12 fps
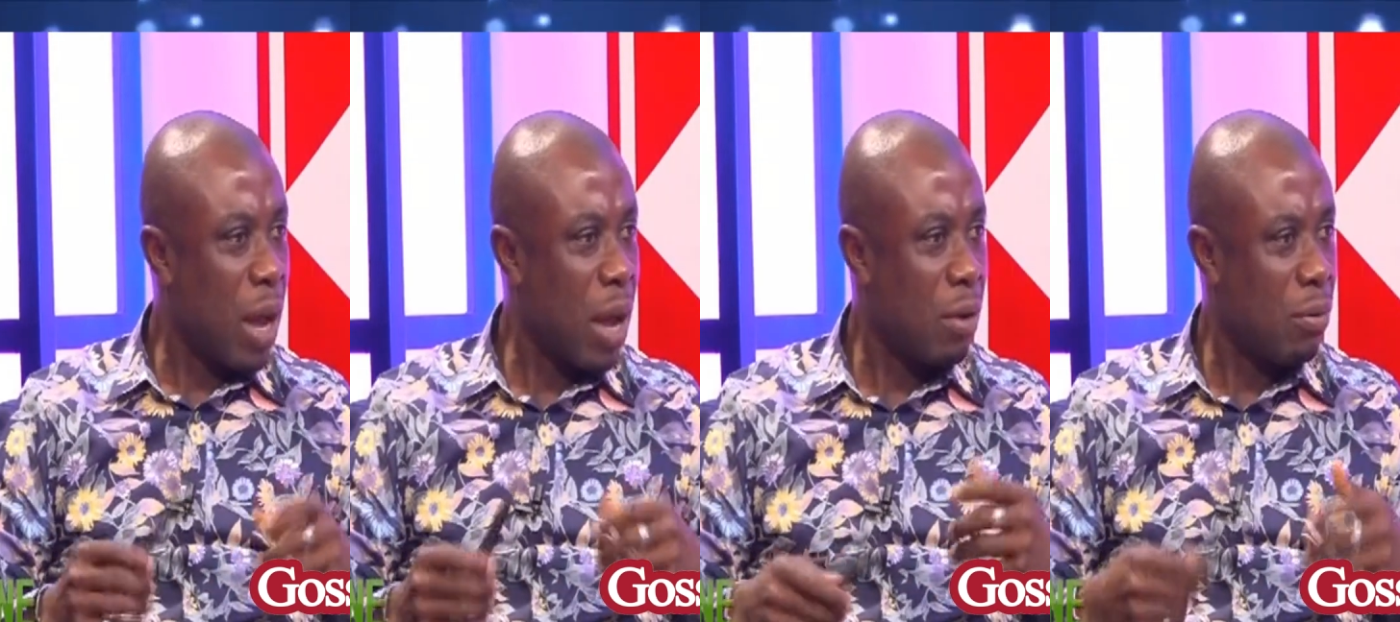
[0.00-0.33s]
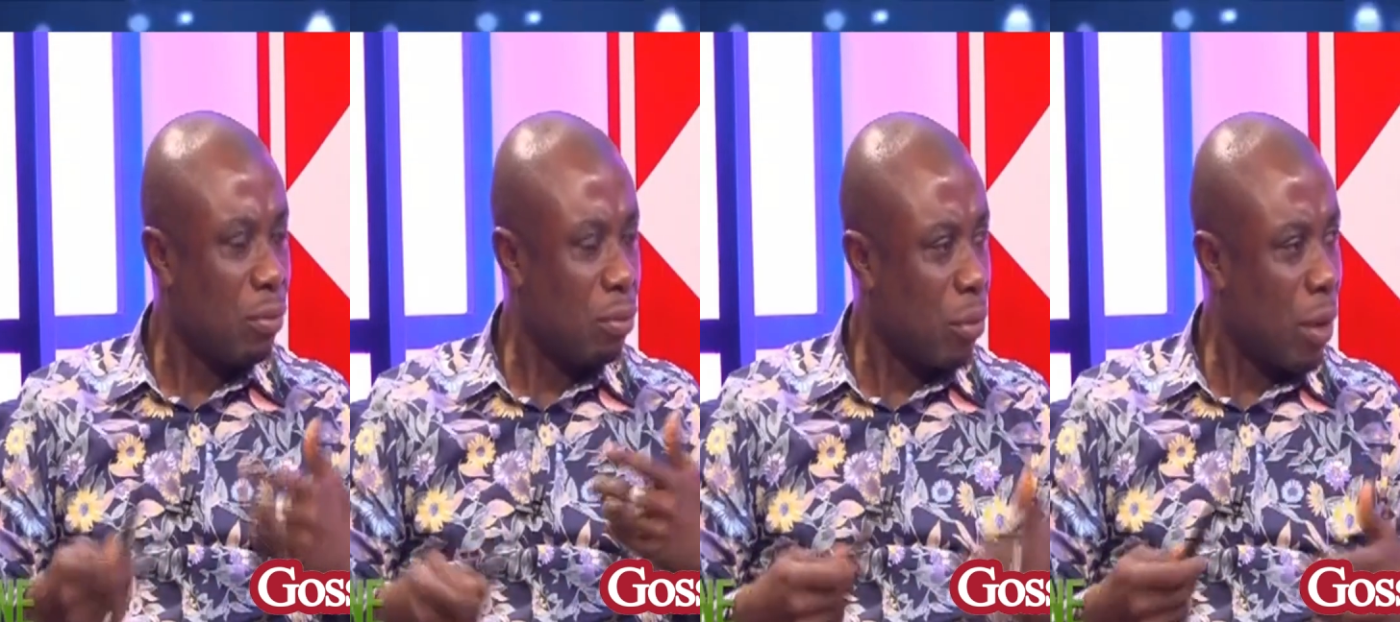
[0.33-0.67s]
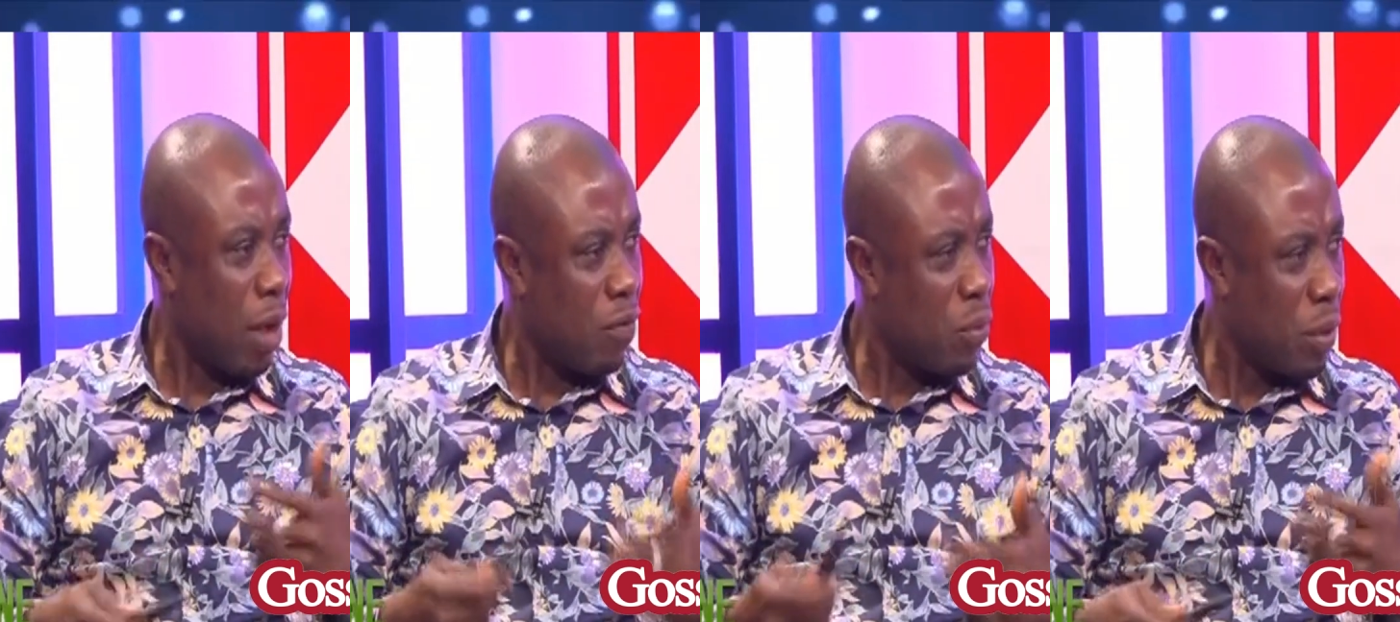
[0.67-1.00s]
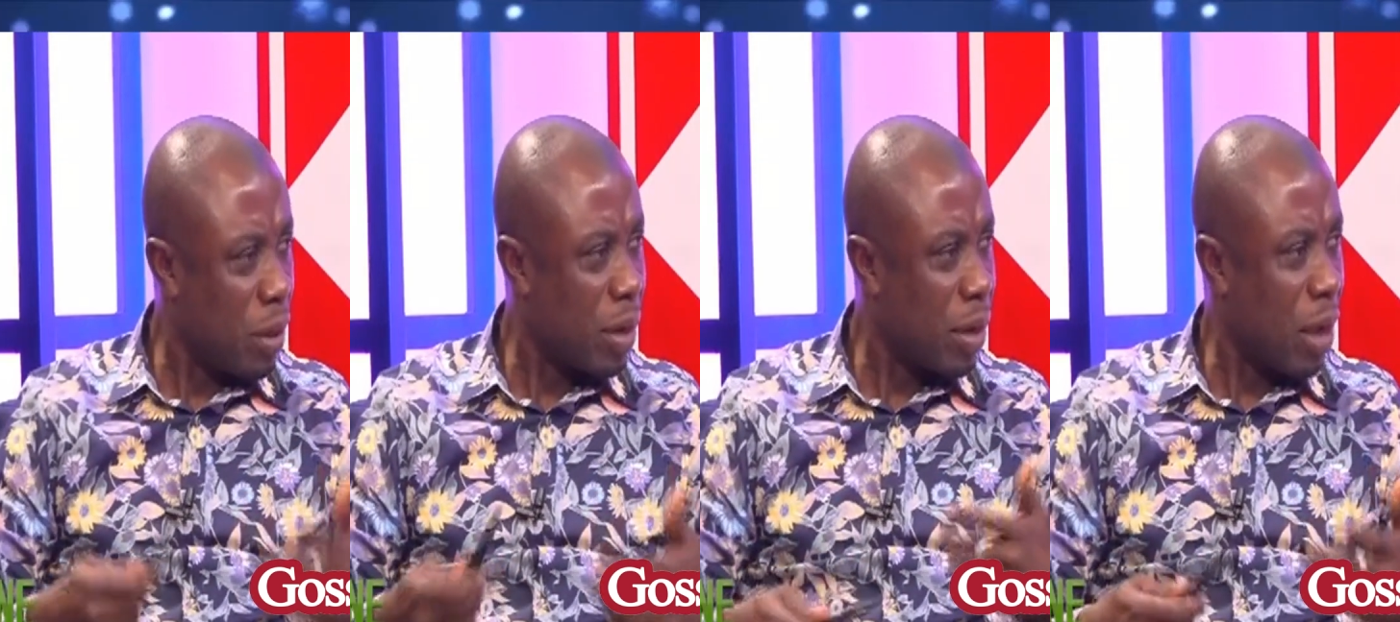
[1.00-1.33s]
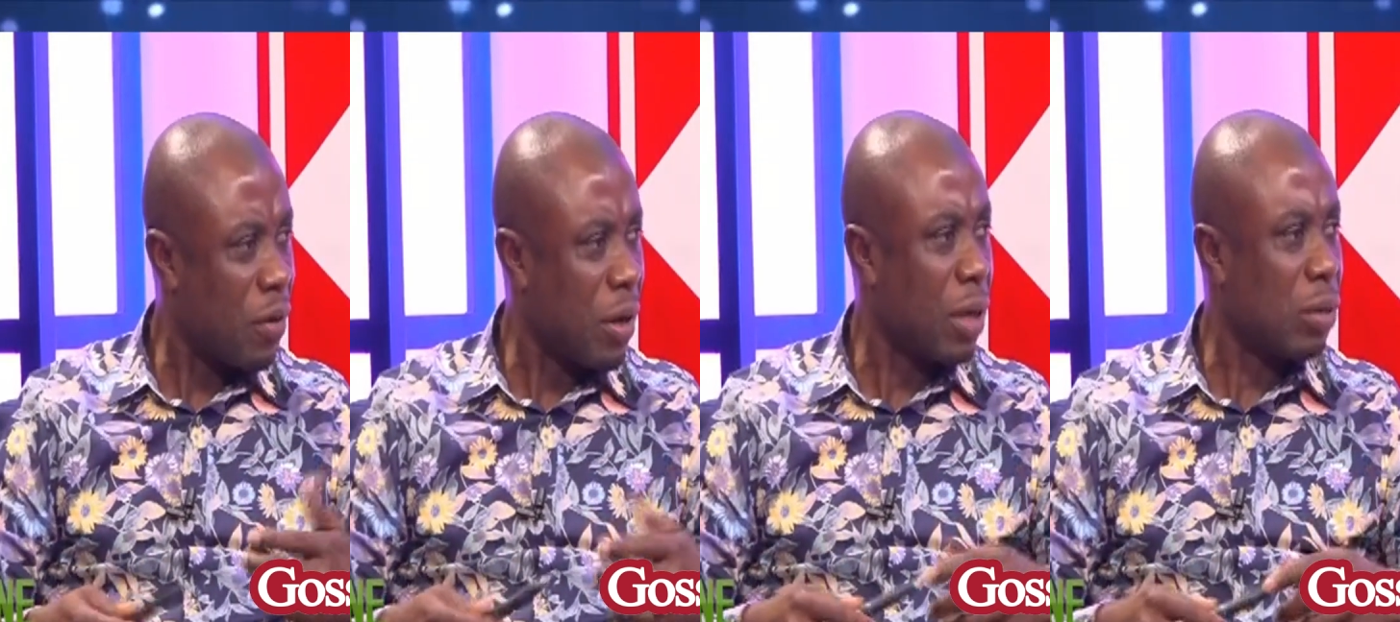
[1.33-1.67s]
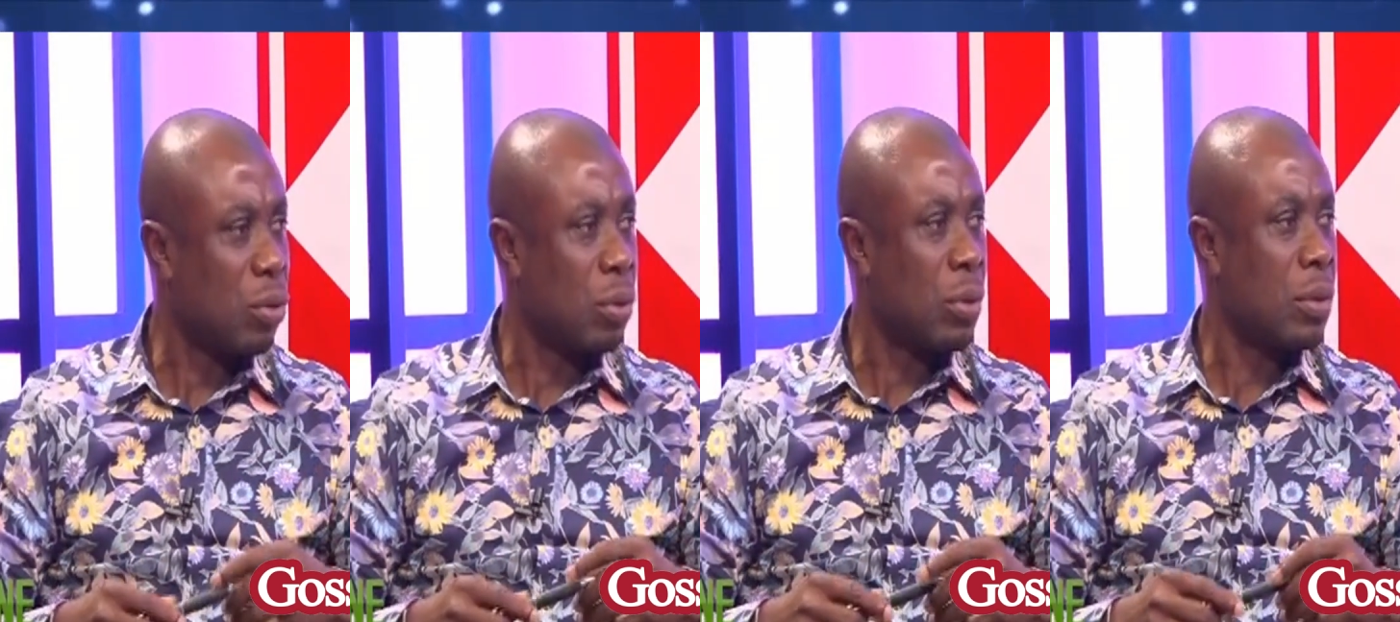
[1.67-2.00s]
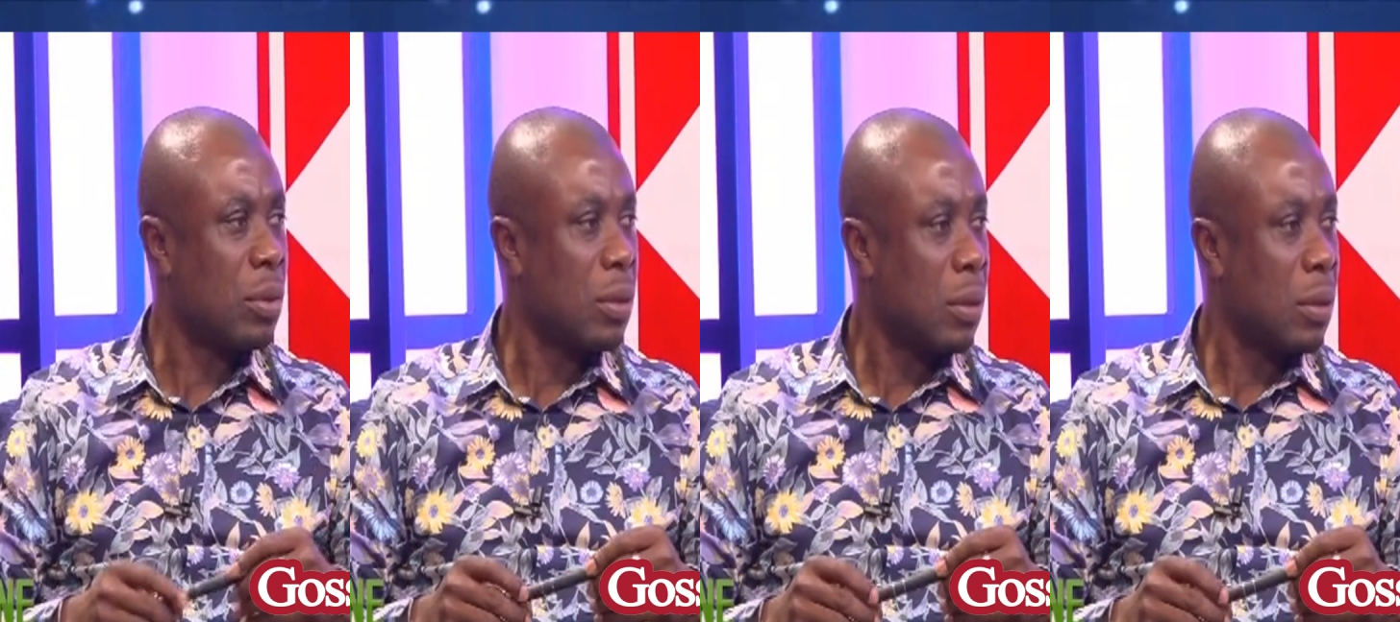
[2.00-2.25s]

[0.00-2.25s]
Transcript: Have you been having that thought?